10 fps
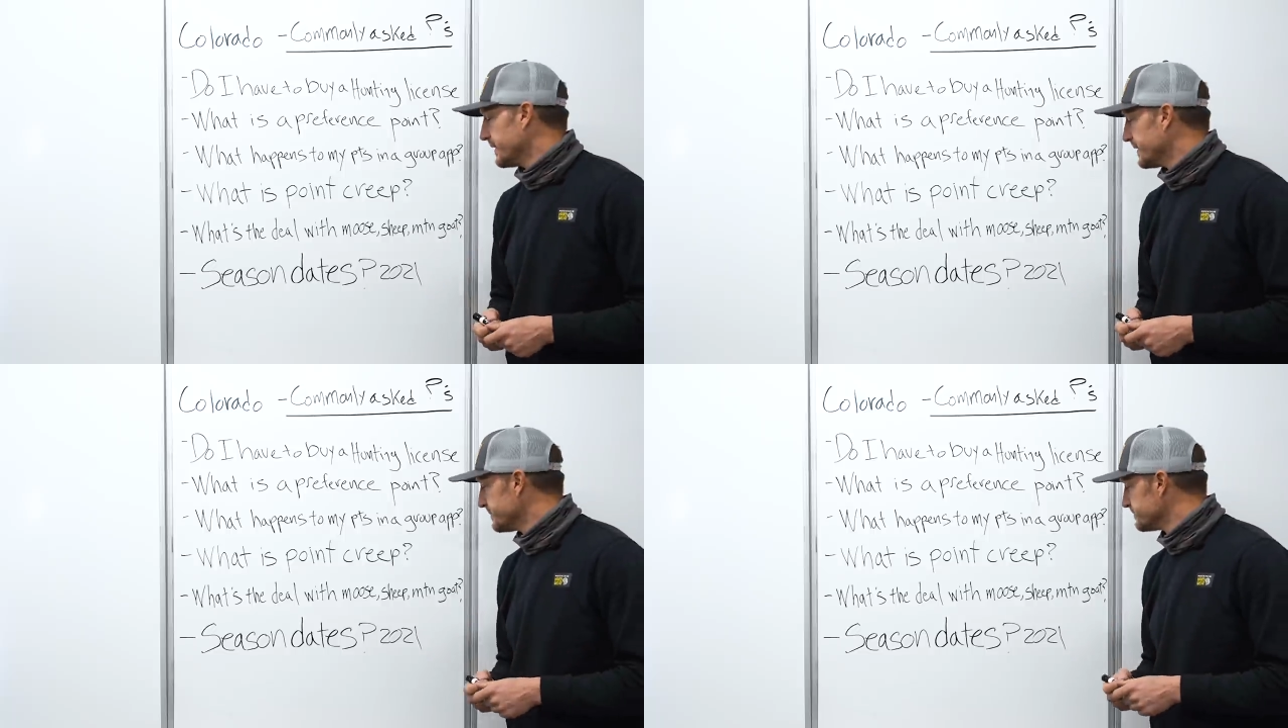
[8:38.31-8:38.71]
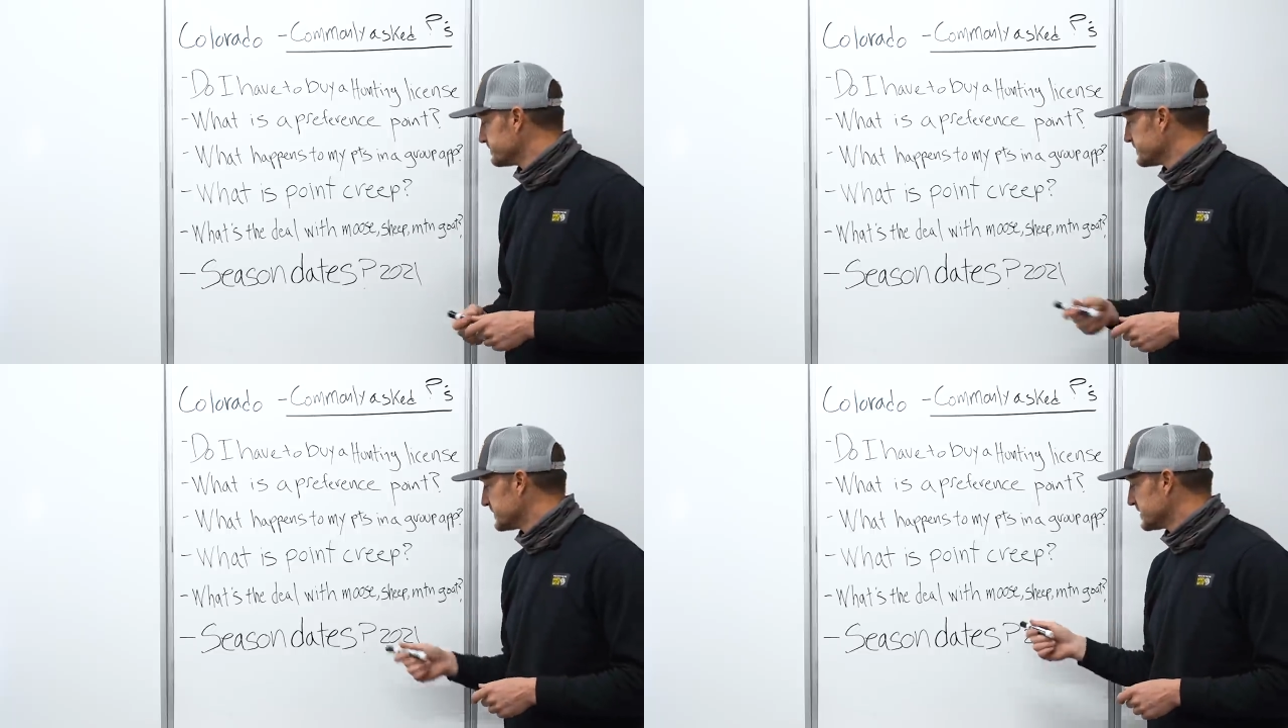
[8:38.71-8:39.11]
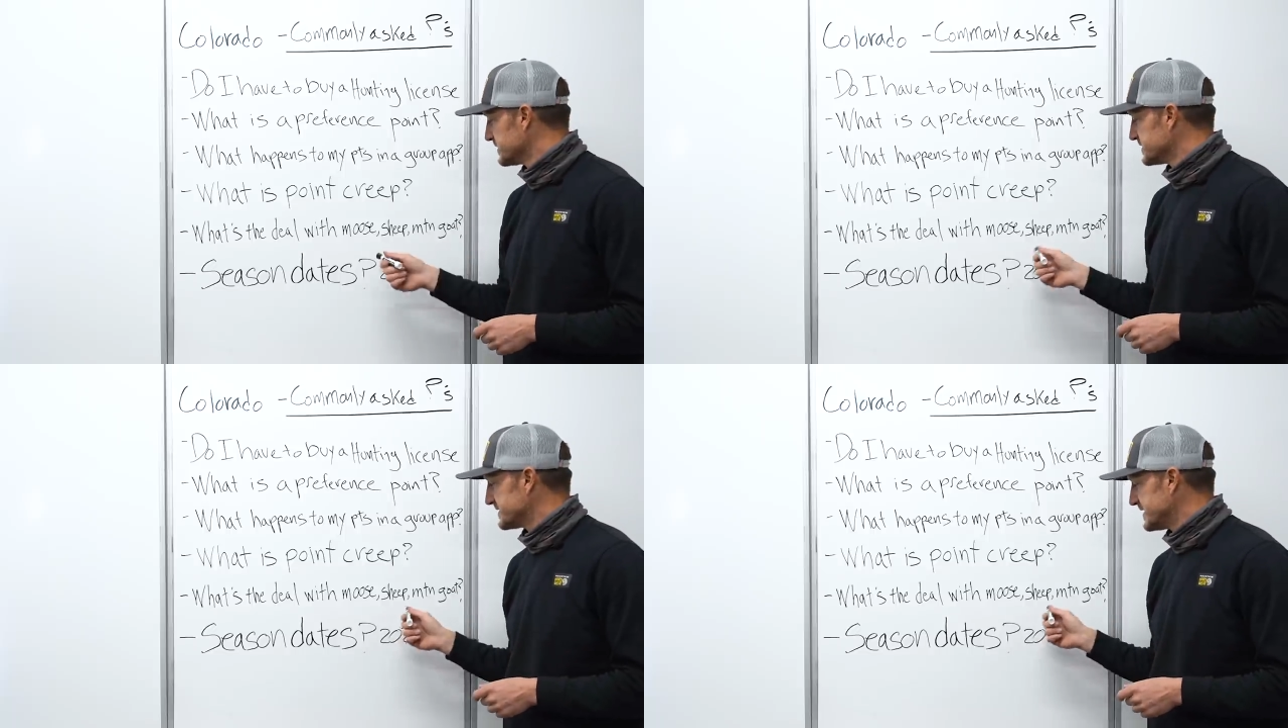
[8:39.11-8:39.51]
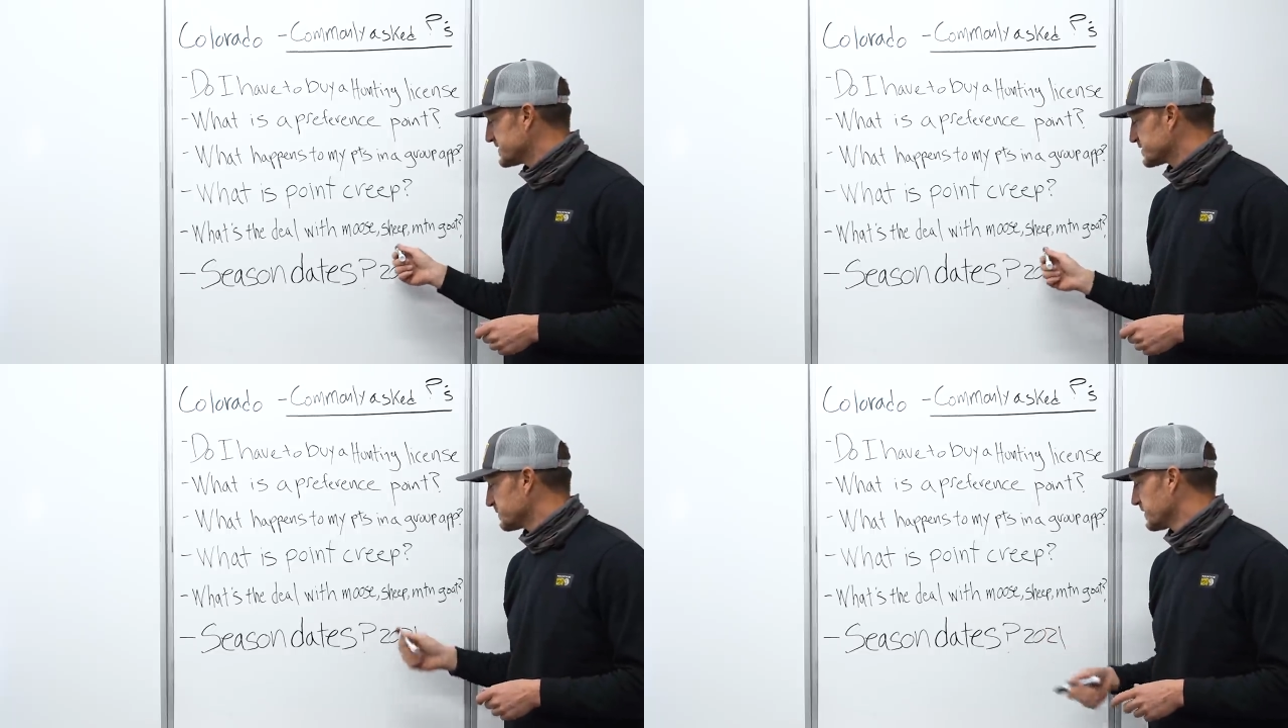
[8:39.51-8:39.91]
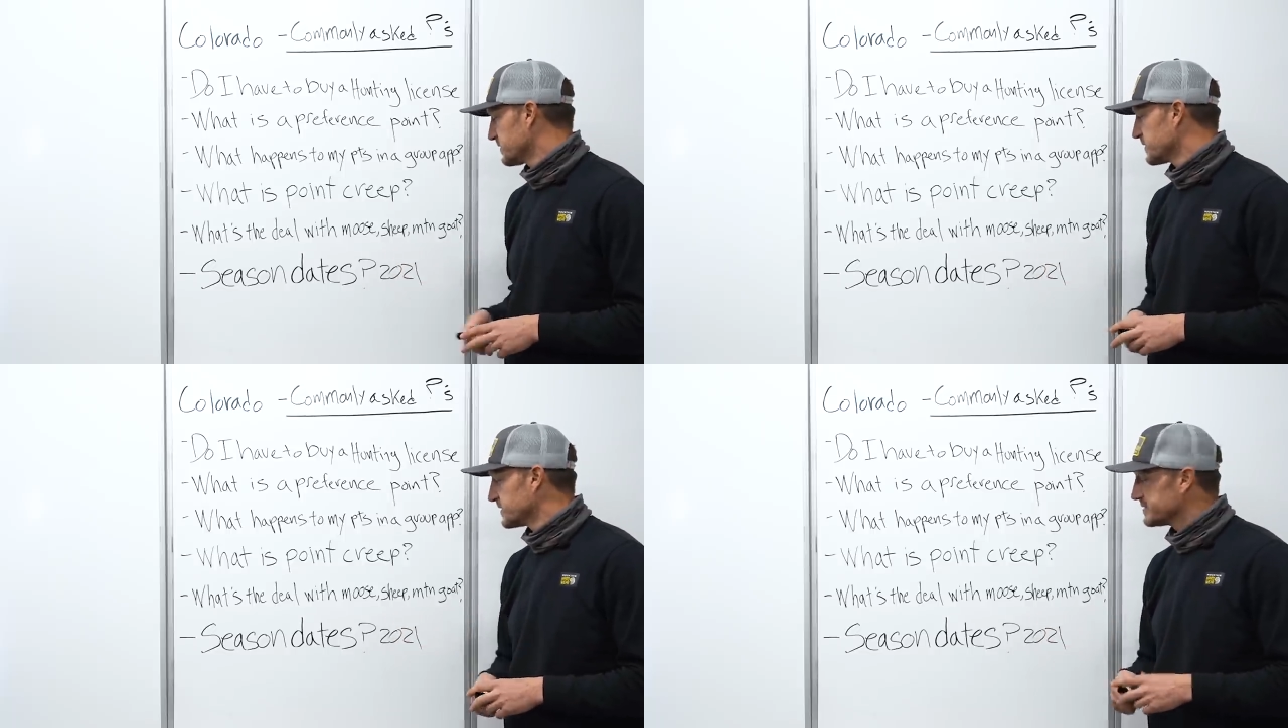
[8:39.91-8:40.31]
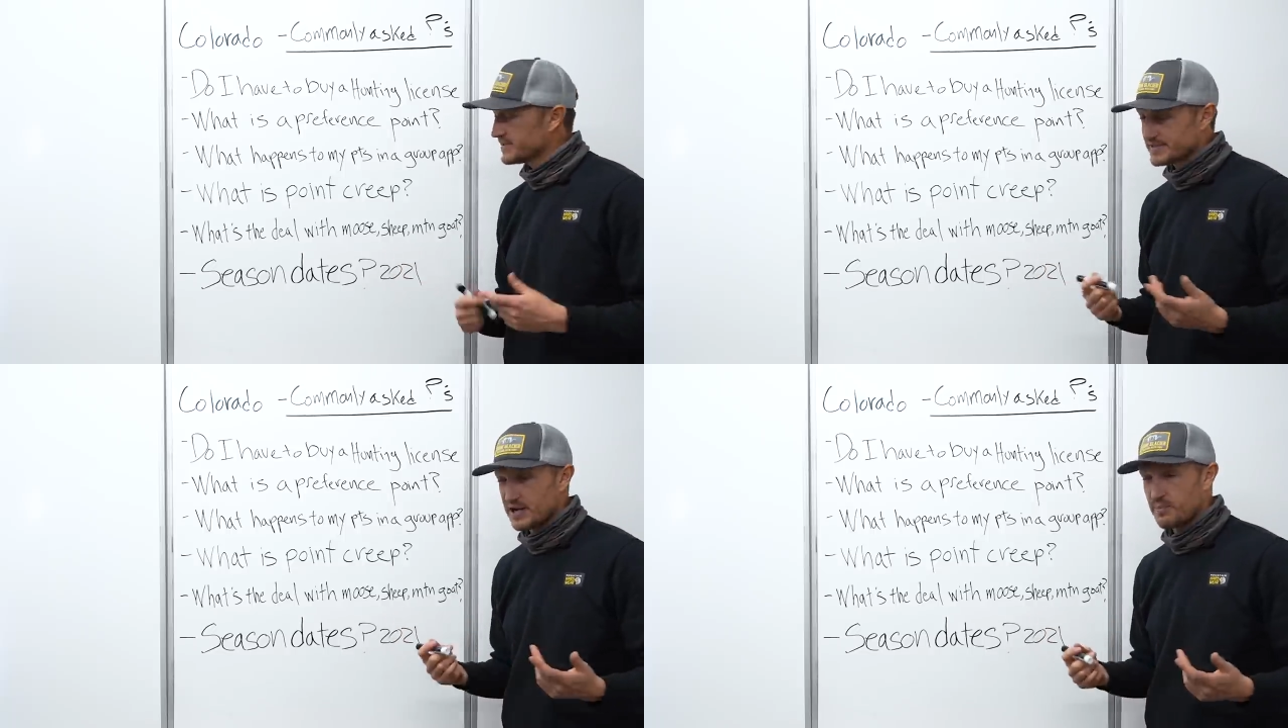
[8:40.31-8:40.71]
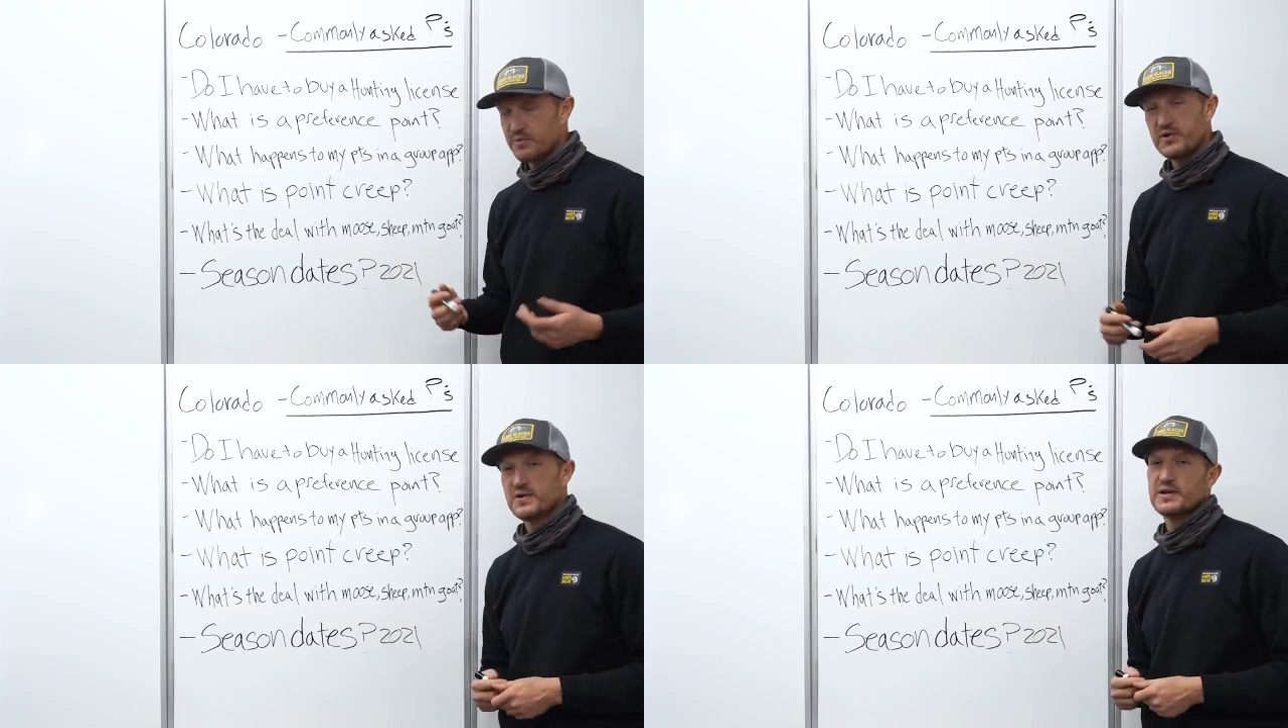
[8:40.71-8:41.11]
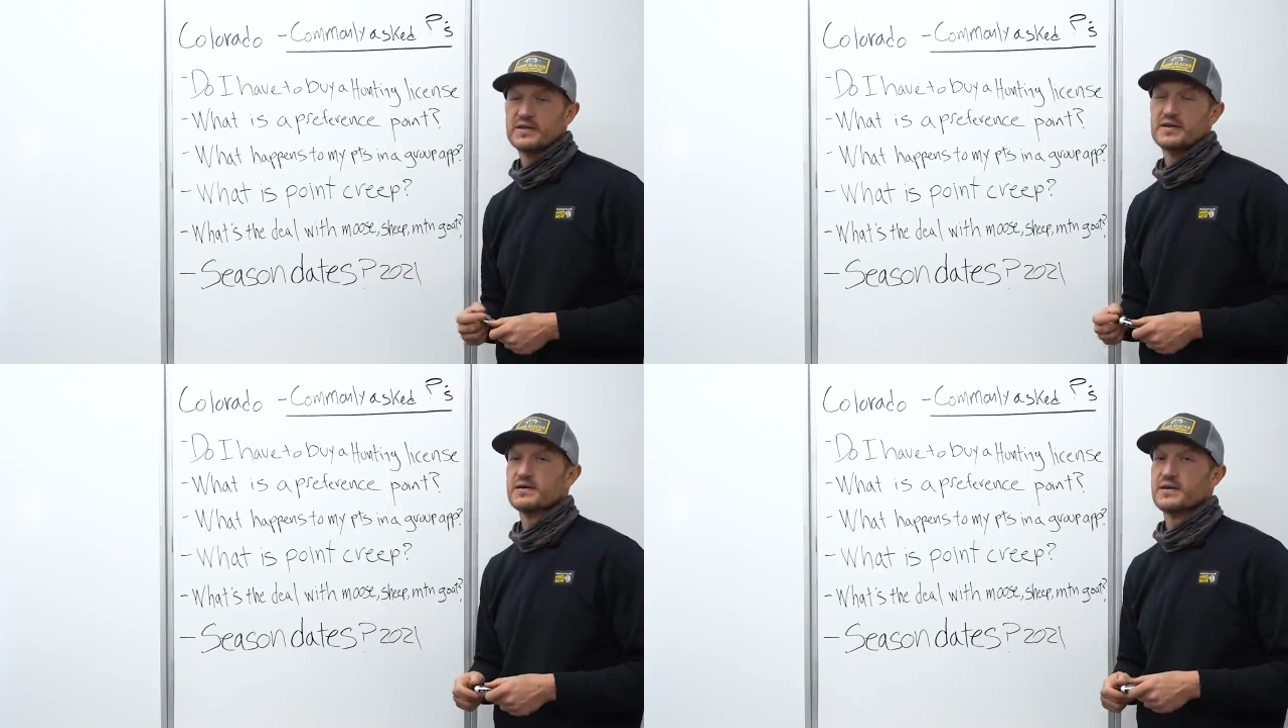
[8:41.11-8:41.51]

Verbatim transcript: Um, This desert bighorn is an opportunity though.